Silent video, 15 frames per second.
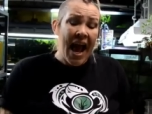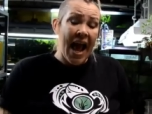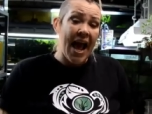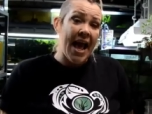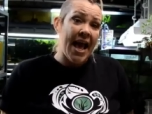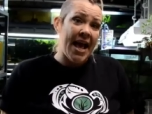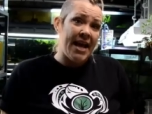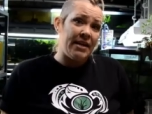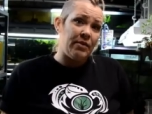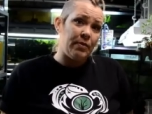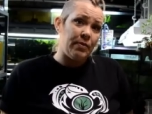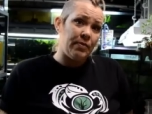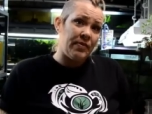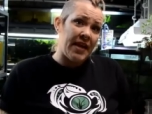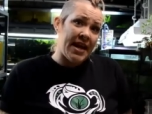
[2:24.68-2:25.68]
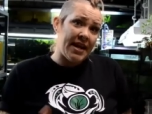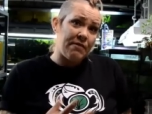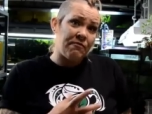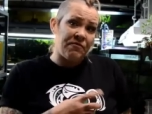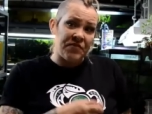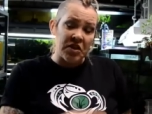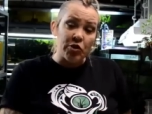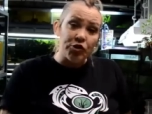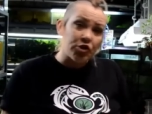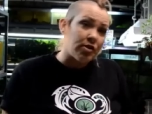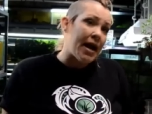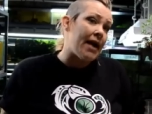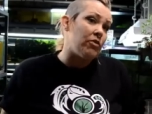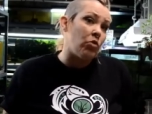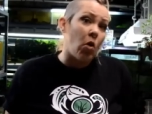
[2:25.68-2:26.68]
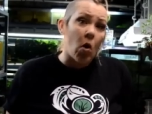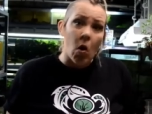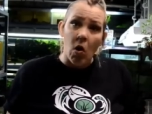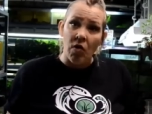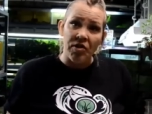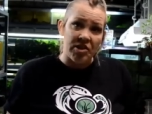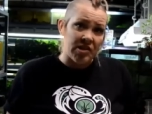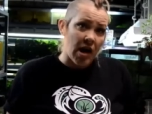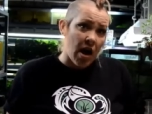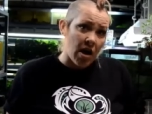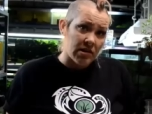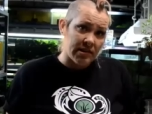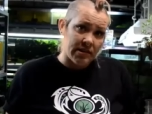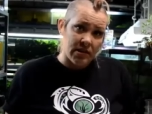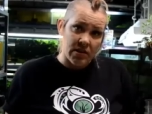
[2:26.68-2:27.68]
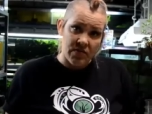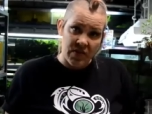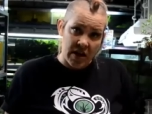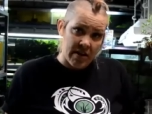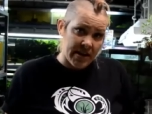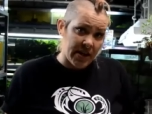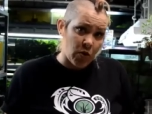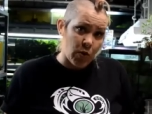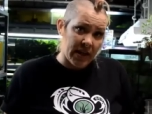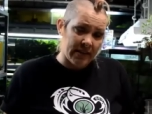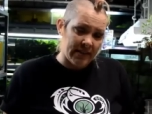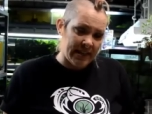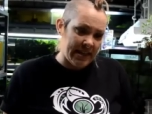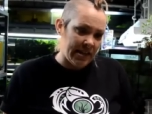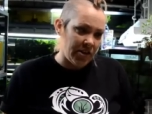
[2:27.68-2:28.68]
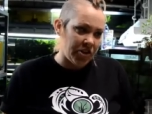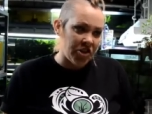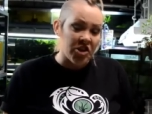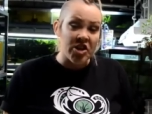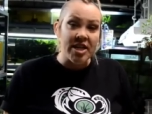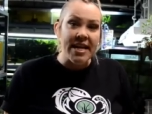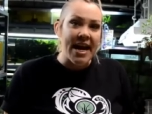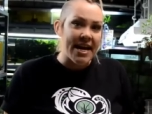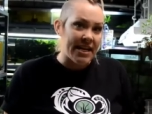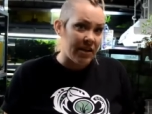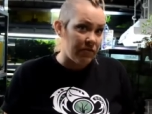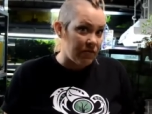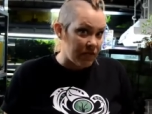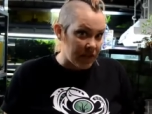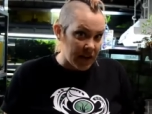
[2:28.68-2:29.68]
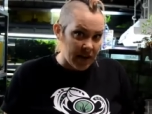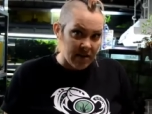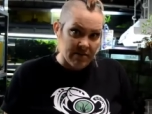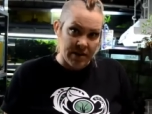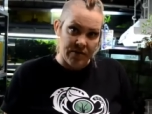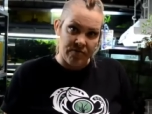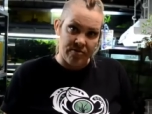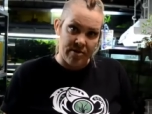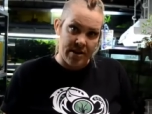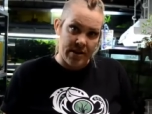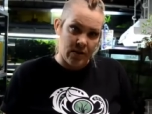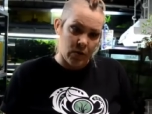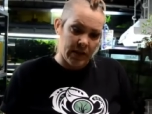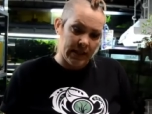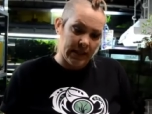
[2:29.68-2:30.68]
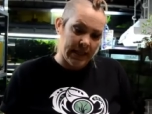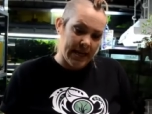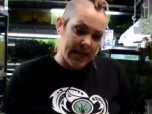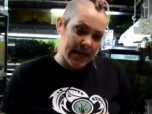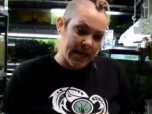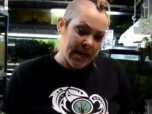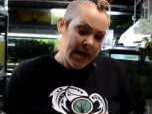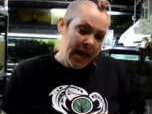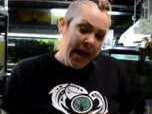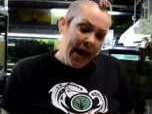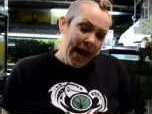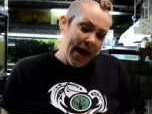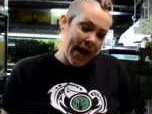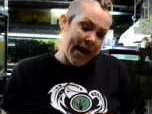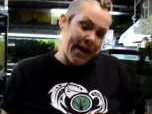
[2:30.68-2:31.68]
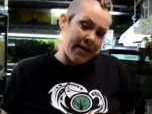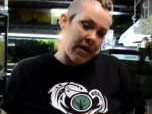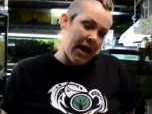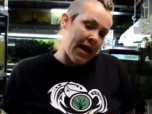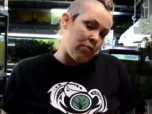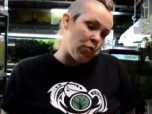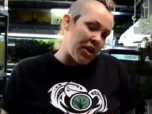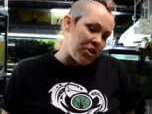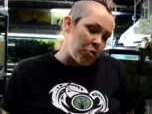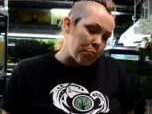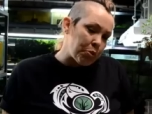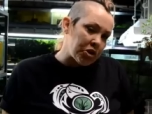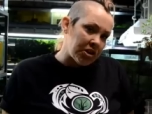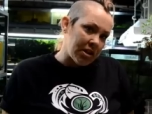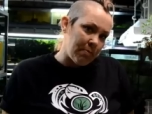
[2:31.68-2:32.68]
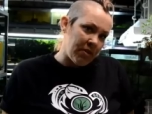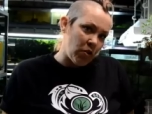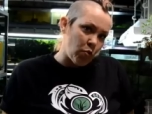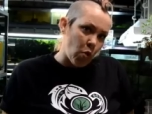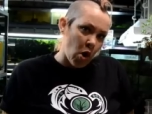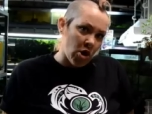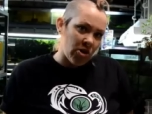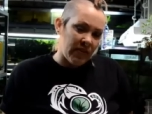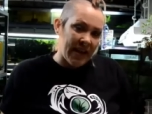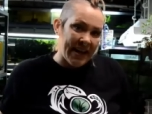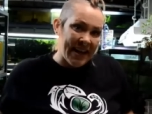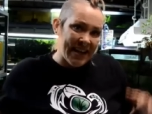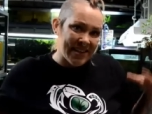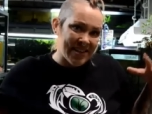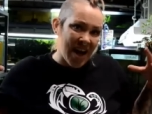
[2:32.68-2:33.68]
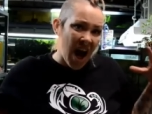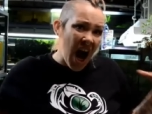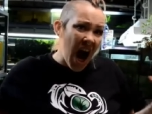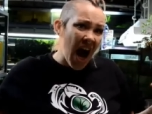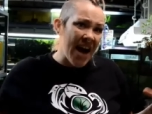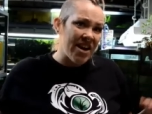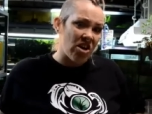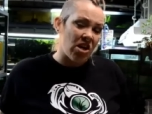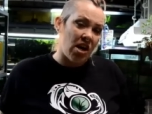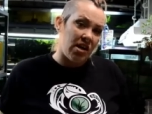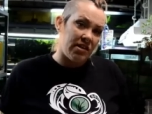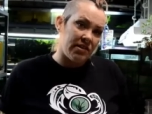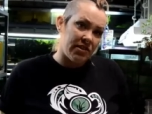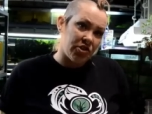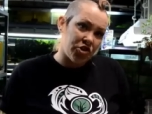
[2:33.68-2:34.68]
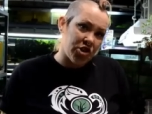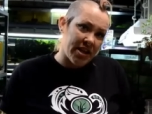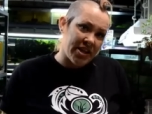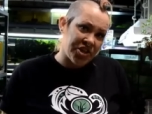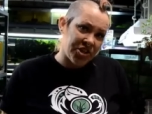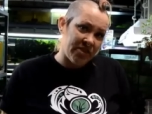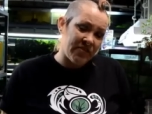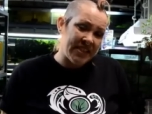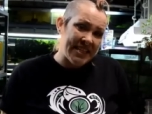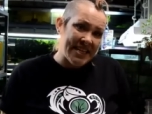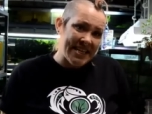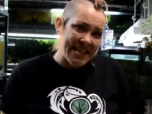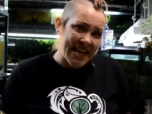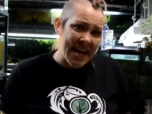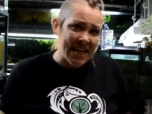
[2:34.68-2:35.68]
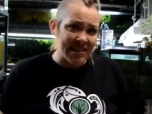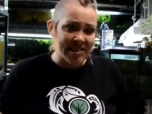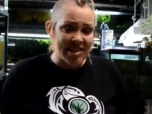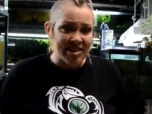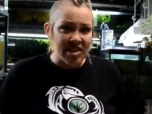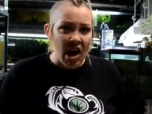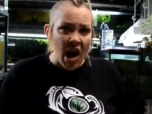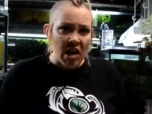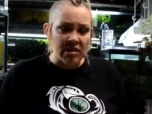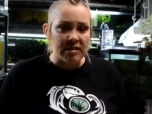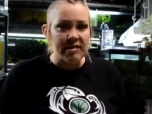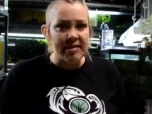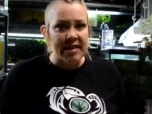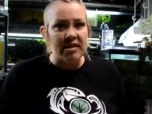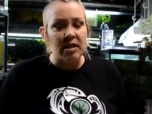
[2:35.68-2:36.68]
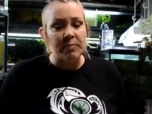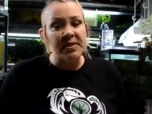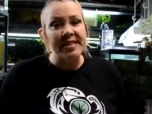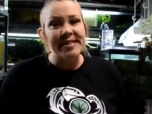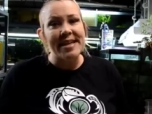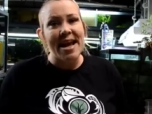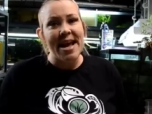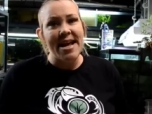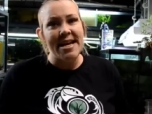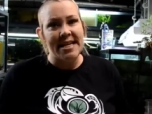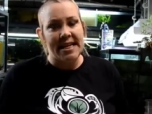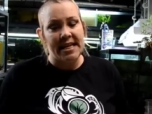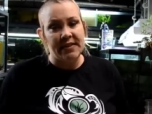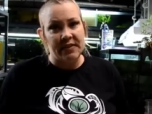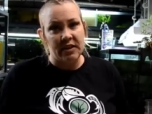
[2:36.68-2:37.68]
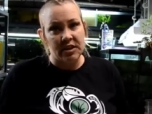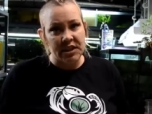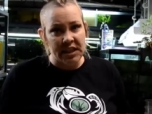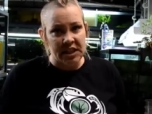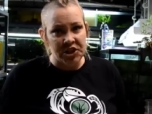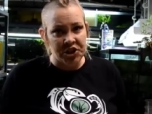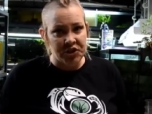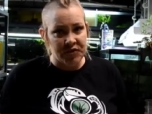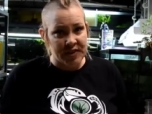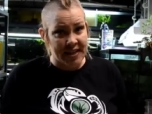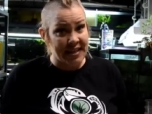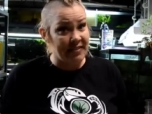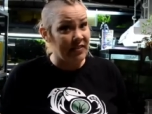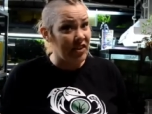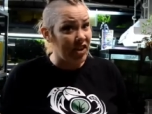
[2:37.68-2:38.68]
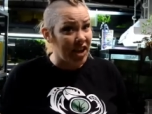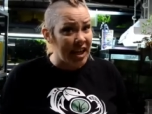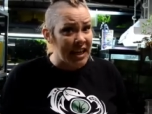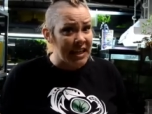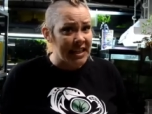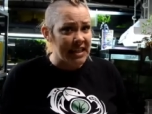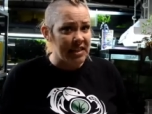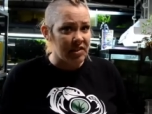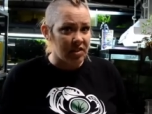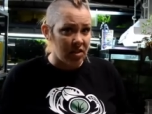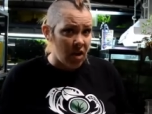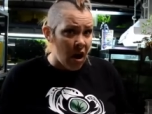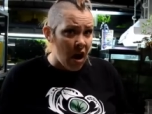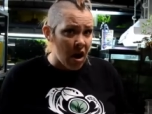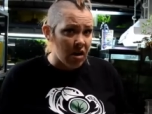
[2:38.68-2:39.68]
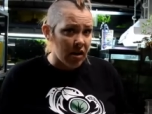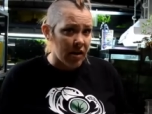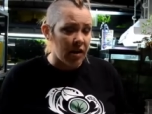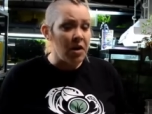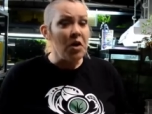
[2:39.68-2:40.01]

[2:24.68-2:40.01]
and they filter out all the toxins very quickly, urinating very frequently. And when you put them in water that has a higher concentration of TDS, the toxins end up staying in their tissues and in their kidneys longer,